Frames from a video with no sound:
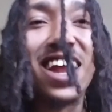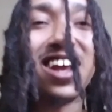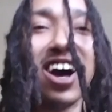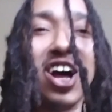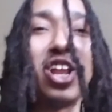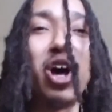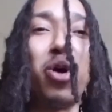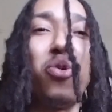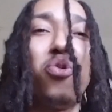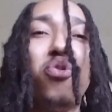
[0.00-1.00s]
Y'all
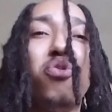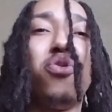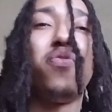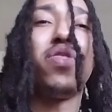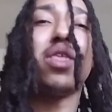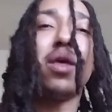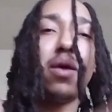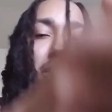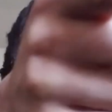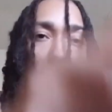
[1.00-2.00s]
know.
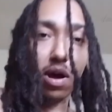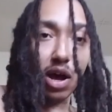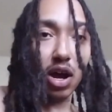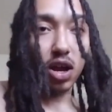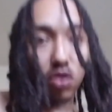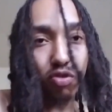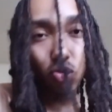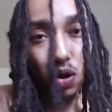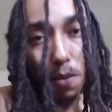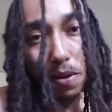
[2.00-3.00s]
But alright, you
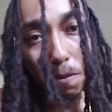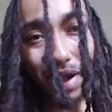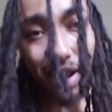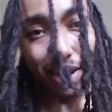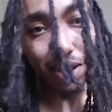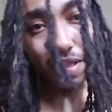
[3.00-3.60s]
two, I'll be back.